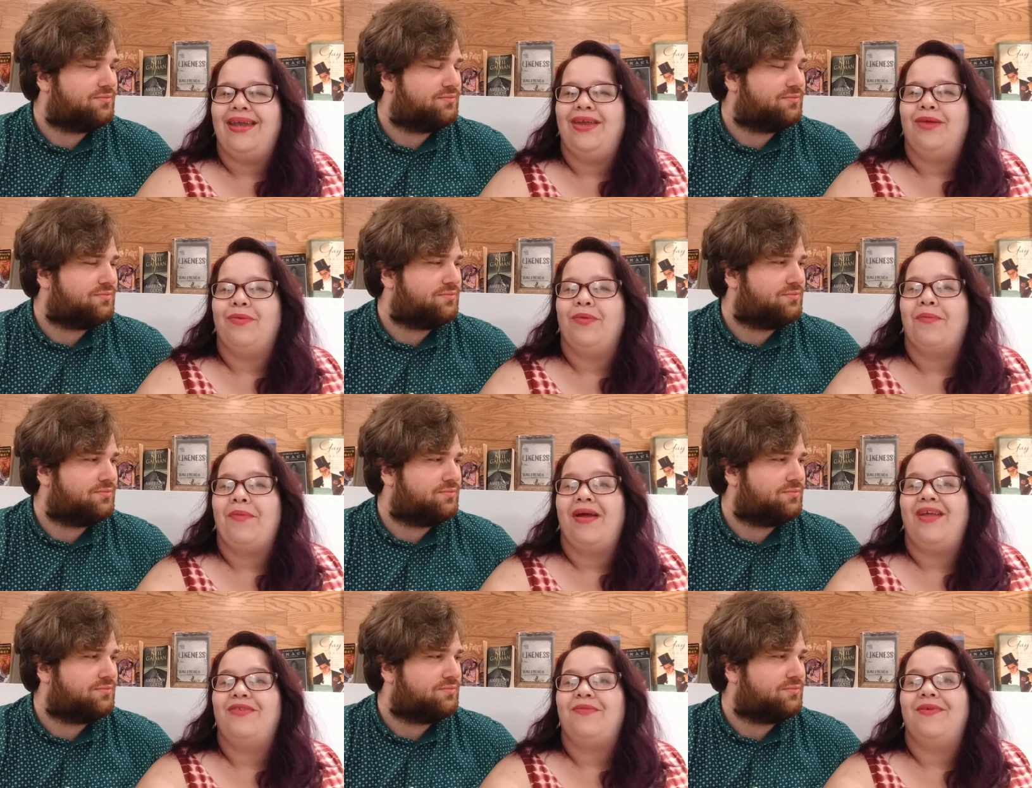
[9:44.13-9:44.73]
Speaker 1: and he
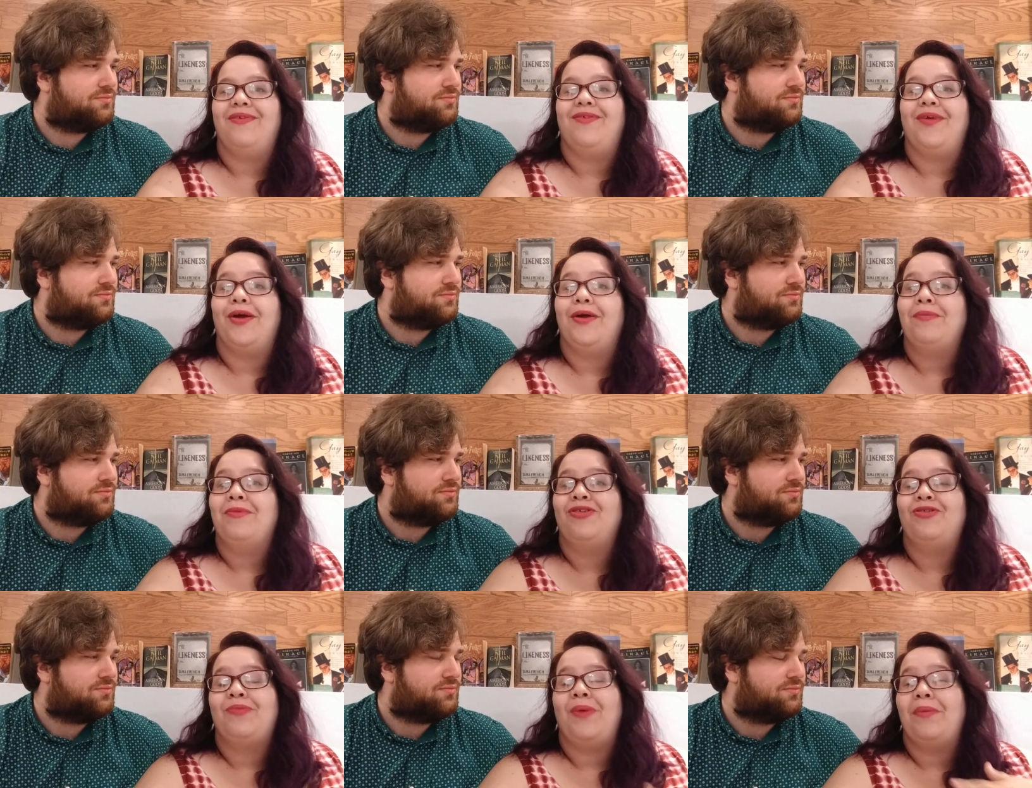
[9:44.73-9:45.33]
reminds me
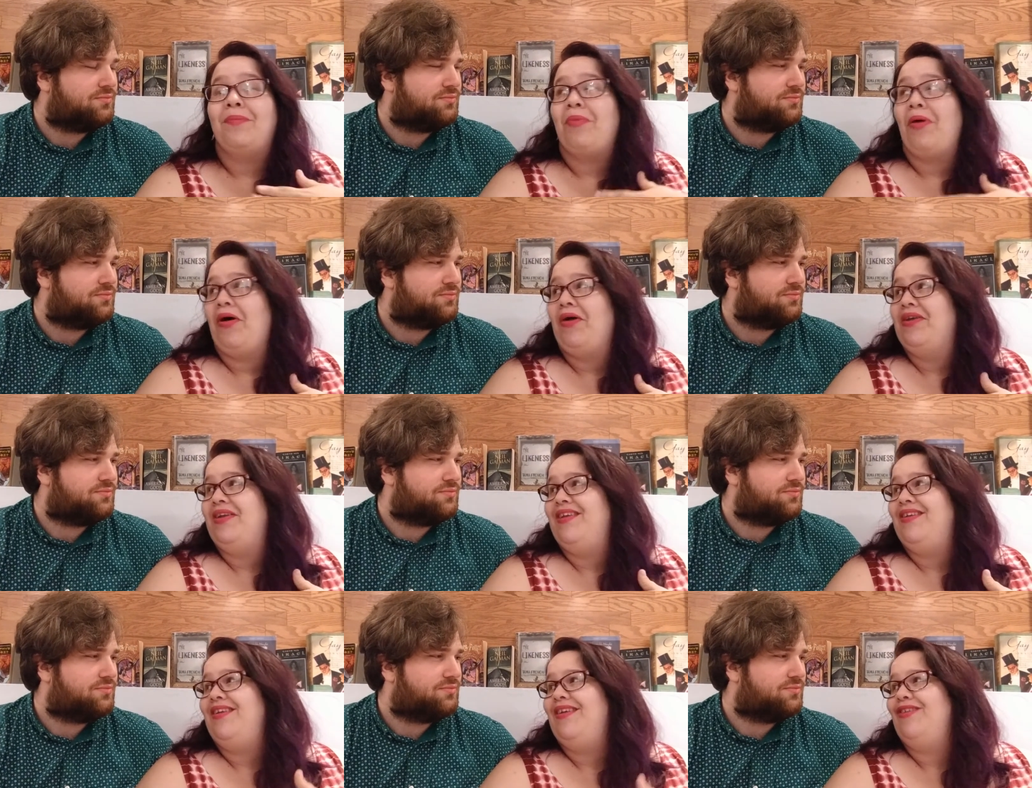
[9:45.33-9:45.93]
very much of my
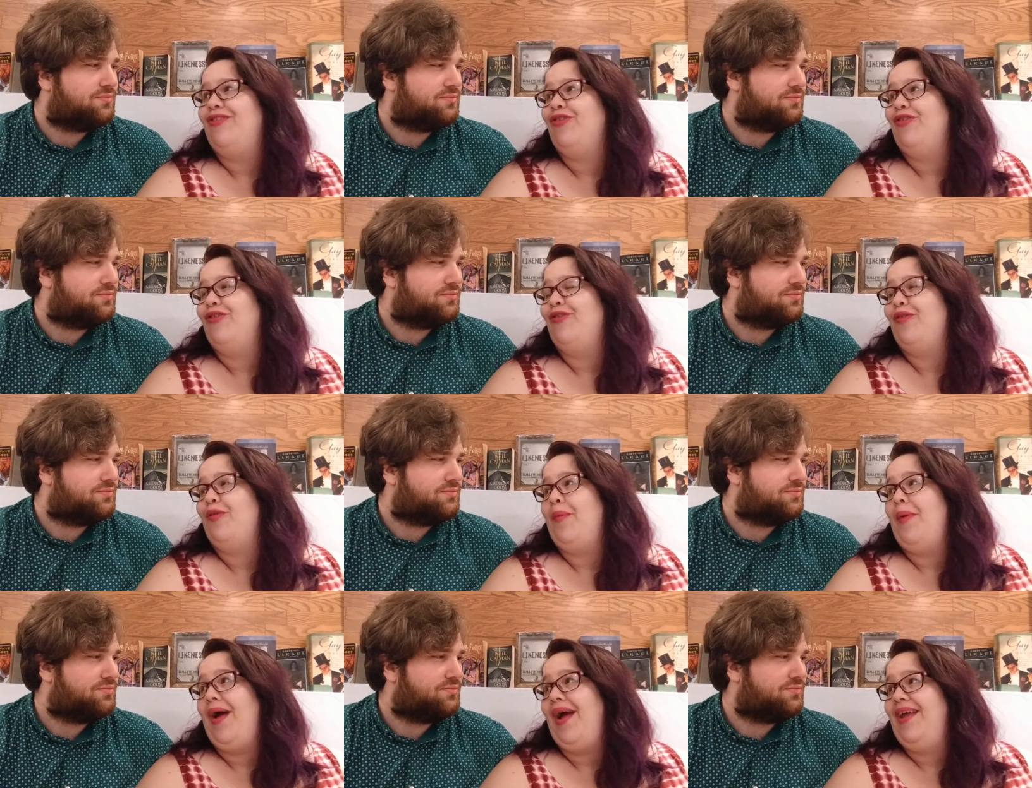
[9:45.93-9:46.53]
botany
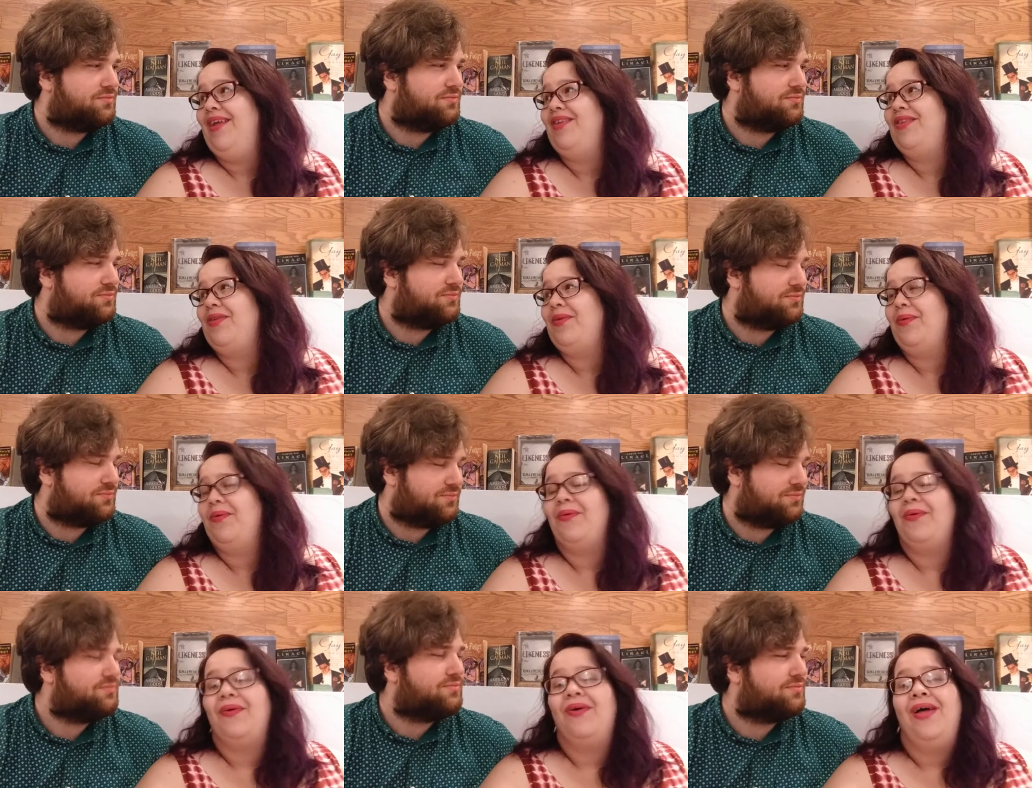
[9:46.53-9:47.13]
teacher from high
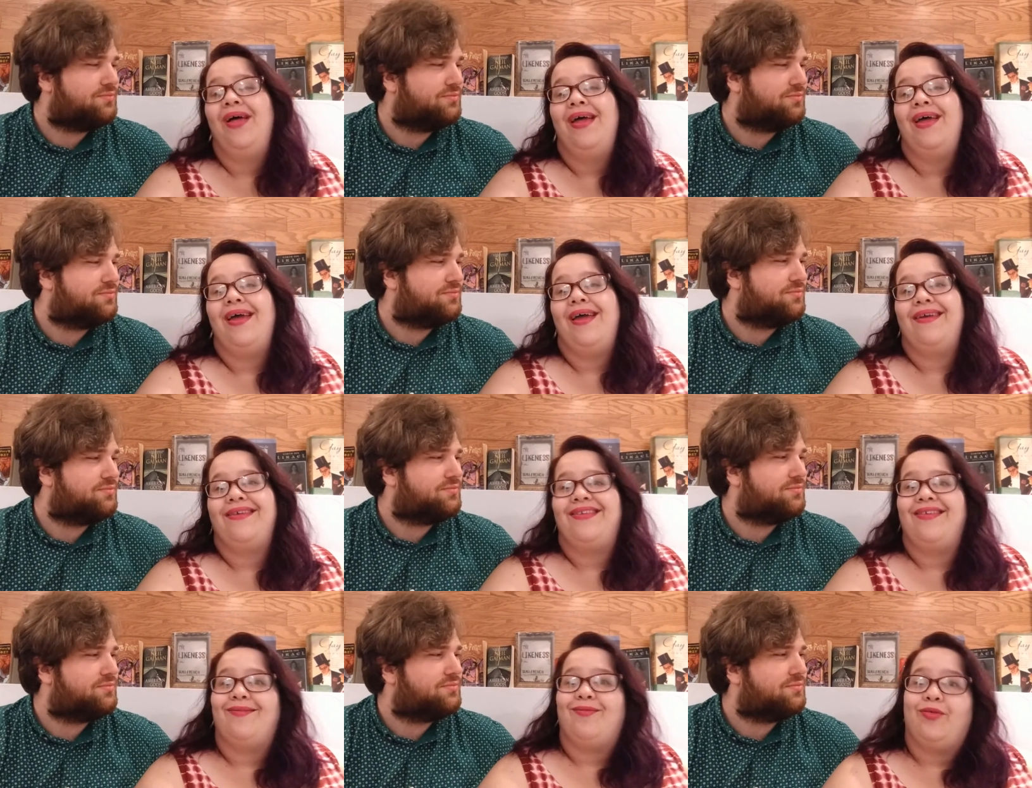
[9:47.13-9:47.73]
school,
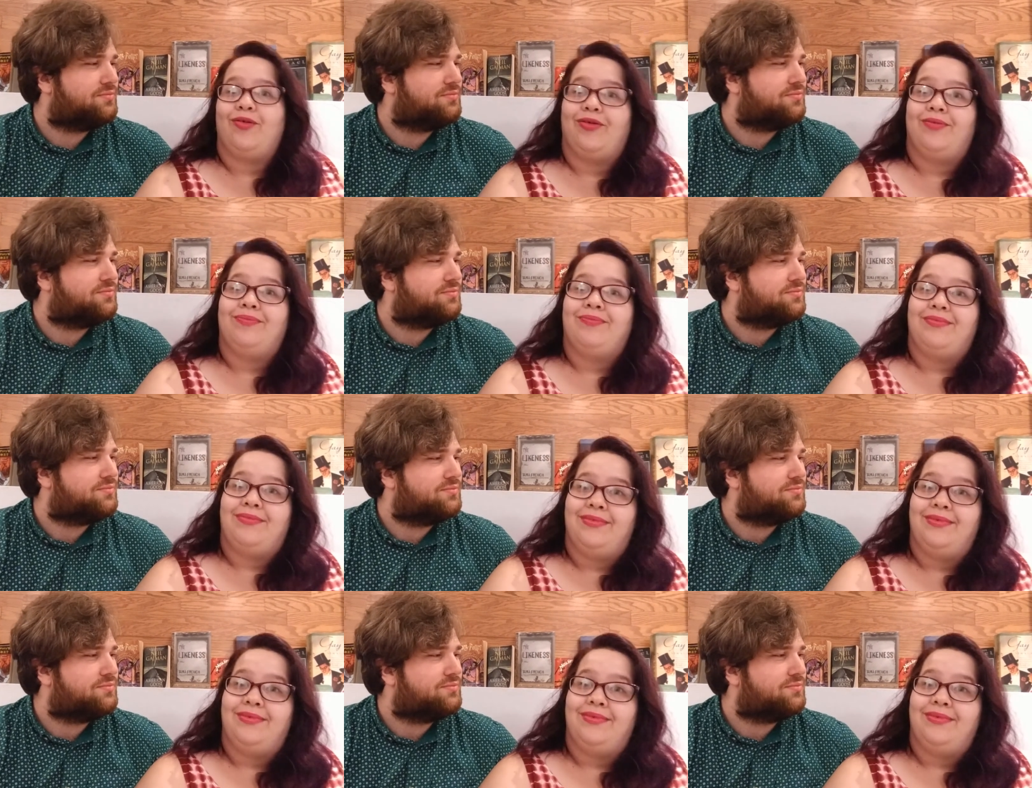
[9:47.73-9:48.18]
except for